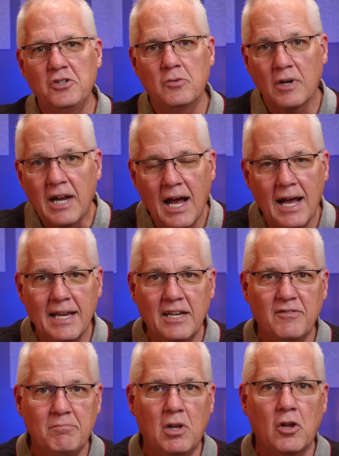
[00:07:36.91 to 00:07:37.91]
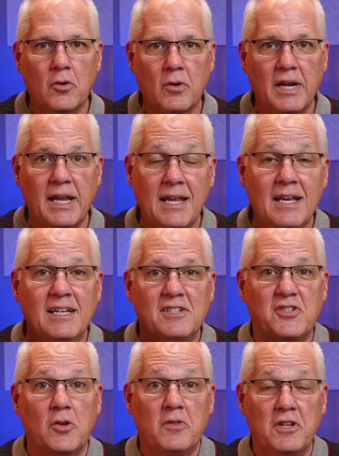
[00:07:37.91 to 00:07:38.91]
you are kind of blurry
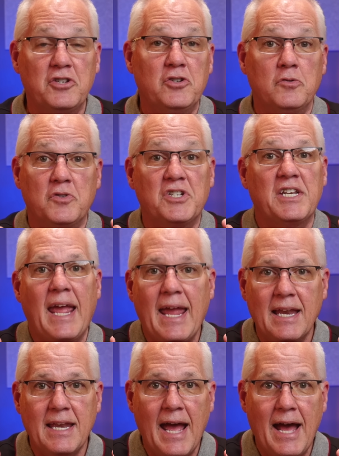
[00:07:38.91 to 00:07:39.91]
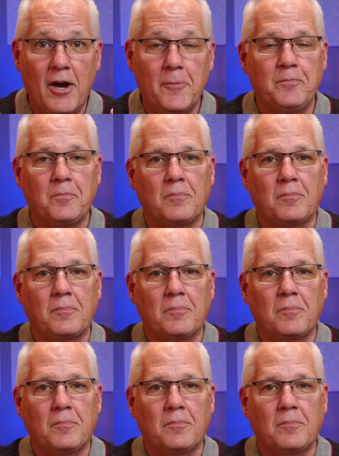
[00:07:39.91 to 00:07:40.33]
so that you stand out.